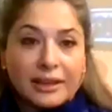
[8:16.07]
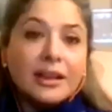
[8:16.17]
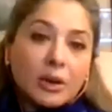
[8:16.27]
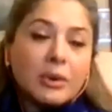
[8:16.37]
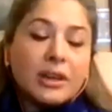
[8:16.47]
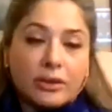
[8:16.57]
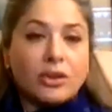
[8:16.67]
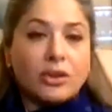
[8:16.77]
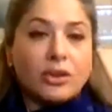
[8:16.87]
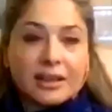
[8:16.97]
Well, not in the
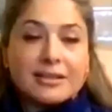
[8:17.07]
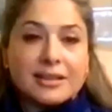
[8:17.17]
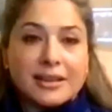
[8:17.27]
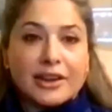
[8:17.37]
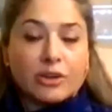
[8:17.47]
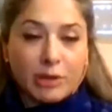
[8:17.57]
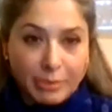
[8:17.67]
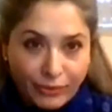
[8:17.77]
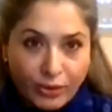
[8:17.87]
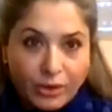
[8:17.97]
current scenario, but
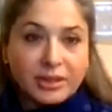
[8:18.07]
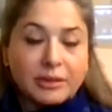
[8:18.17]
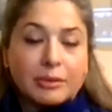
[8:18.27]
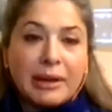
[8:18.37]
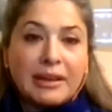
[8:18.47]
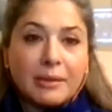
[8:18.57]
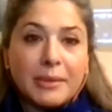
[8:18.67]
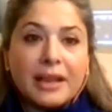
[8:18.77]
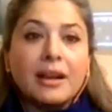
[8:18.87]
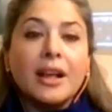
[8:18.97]
before the
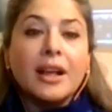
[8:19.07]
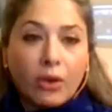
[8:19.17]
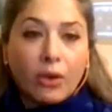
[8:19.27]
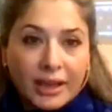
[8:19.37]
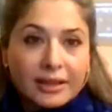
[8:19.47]
pandemic, oil